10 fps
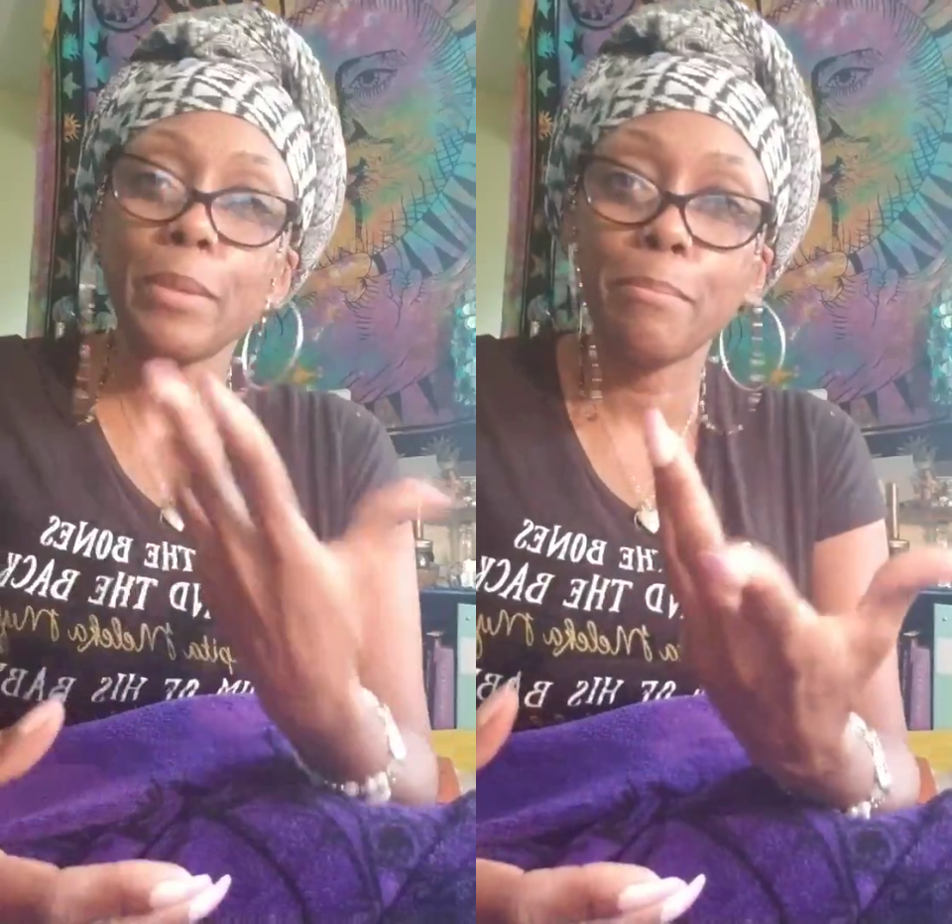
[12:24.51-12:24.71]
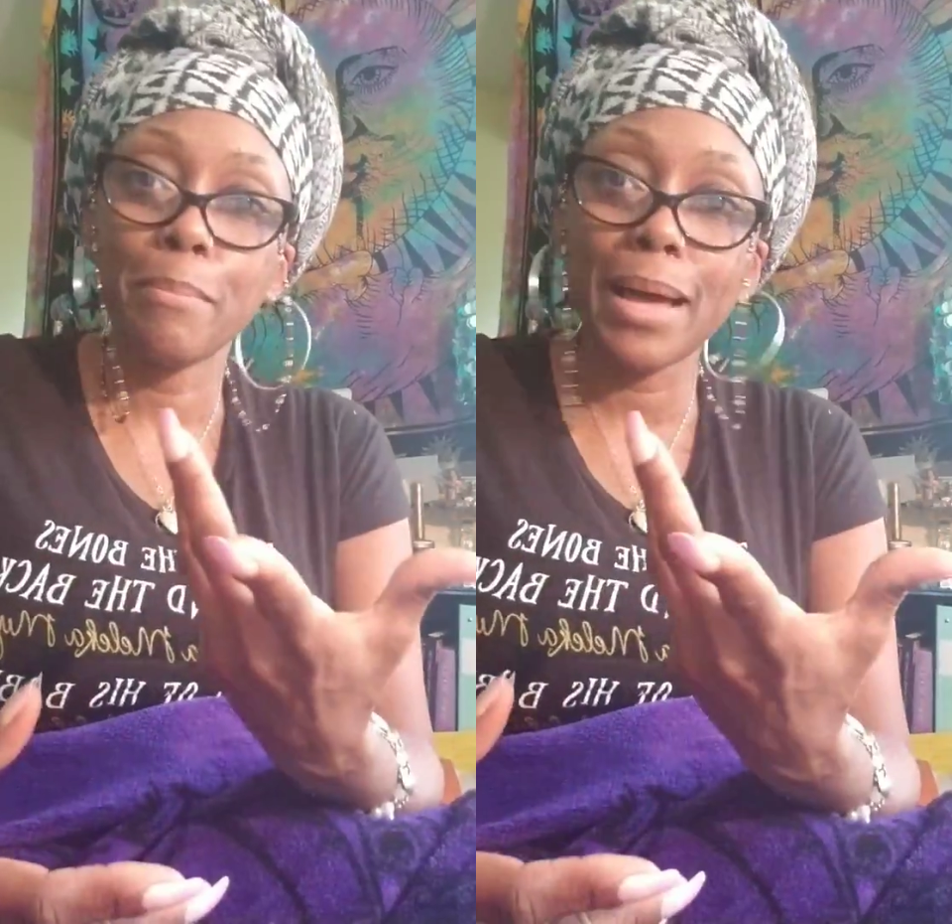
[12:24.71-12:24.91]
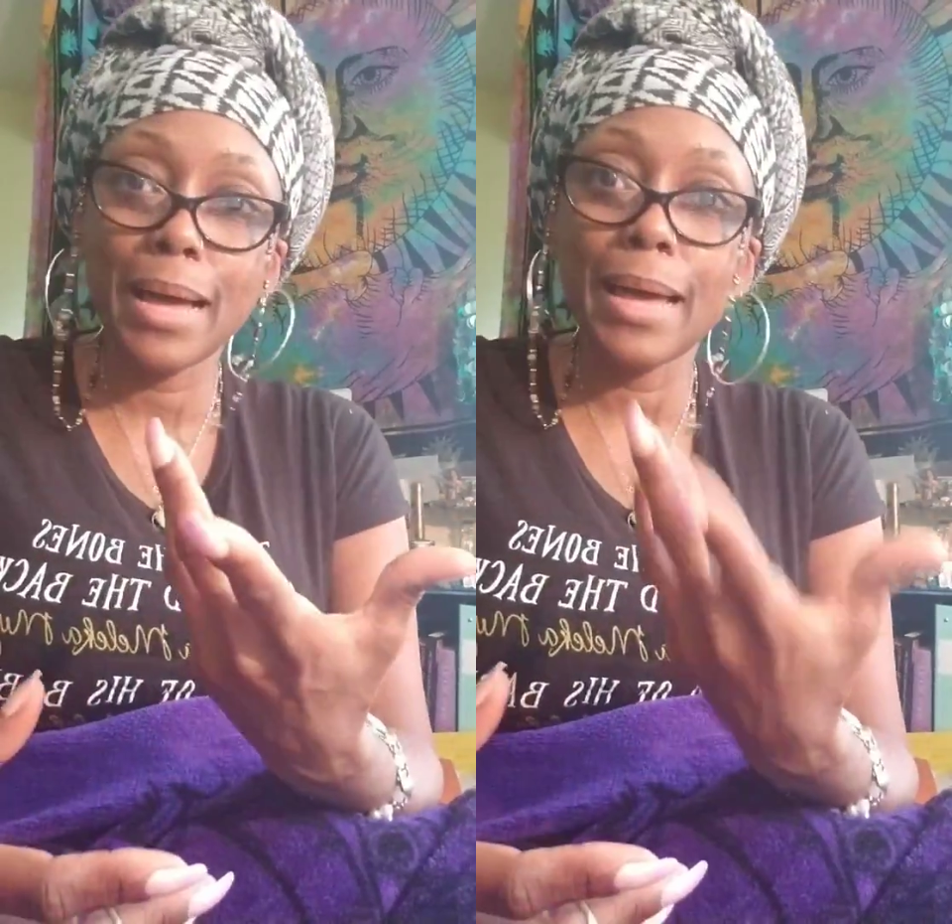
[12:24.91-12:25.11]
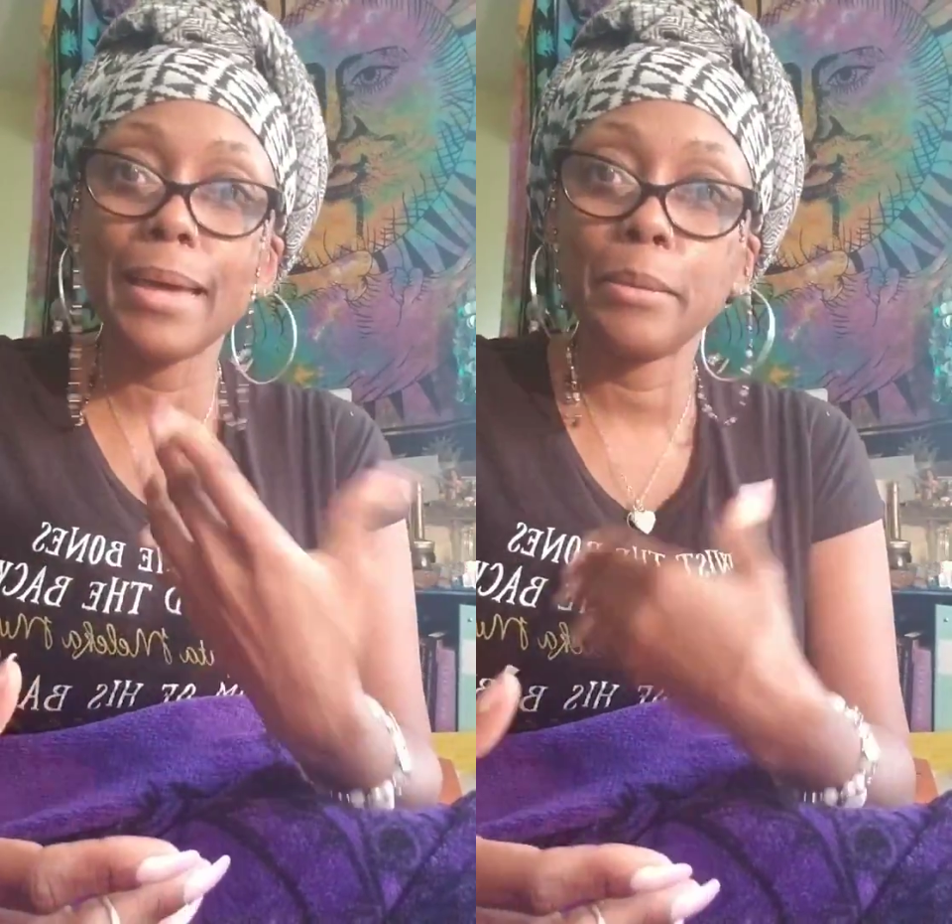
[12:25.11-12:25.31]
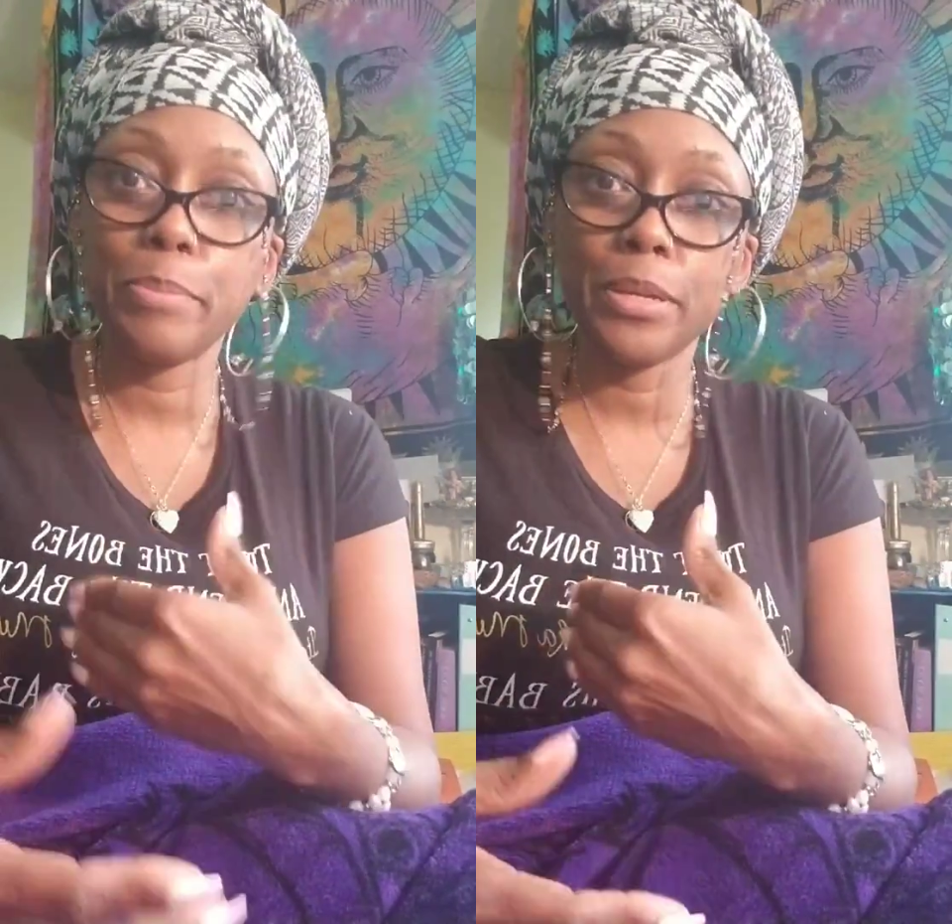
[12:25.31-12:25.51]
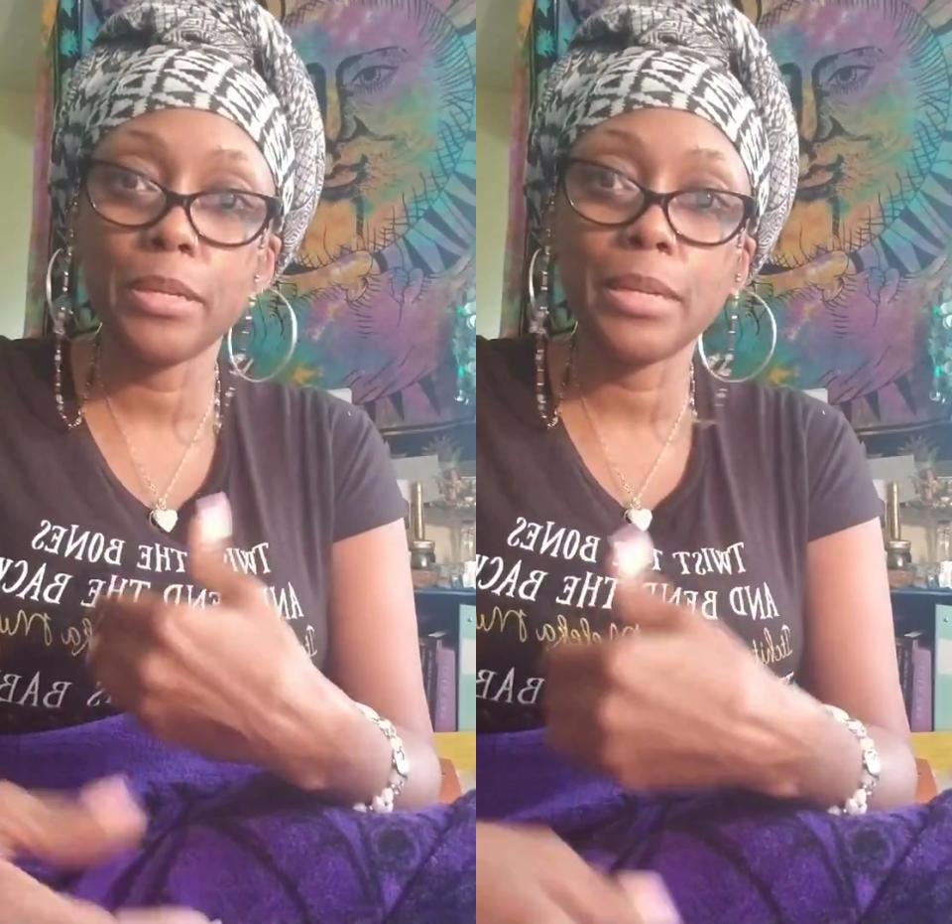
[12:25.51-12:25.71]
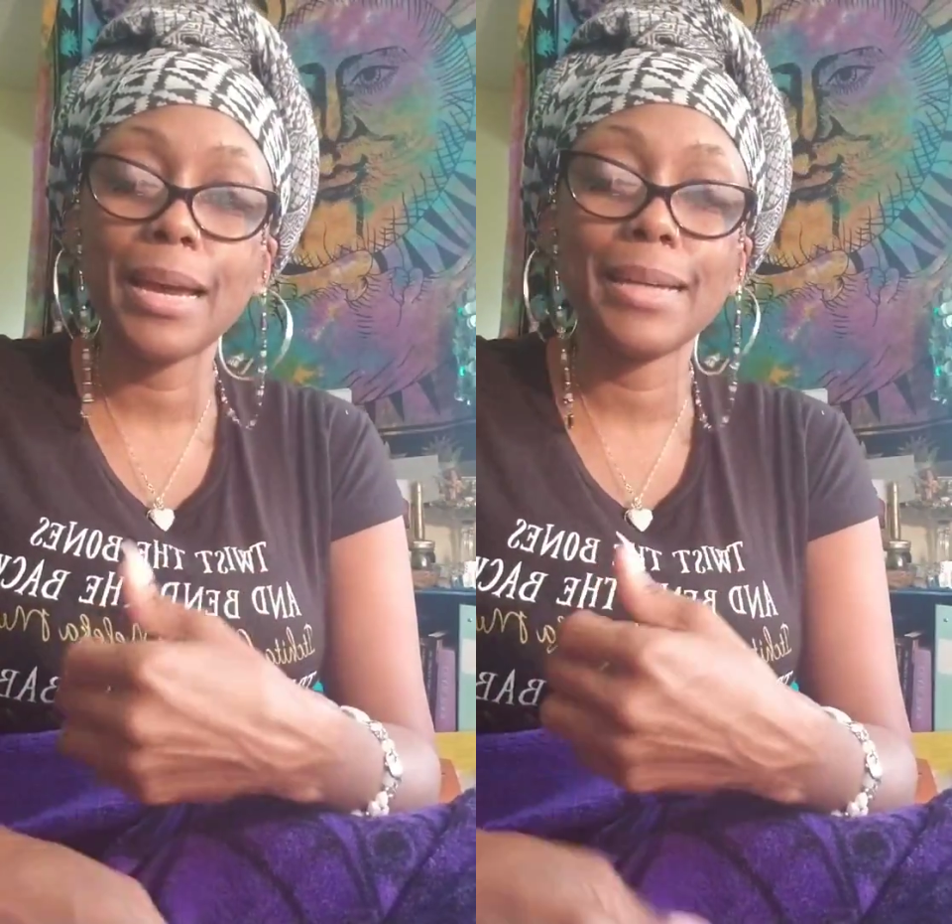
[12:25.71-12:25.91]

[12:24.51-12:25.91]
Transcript: my opinion,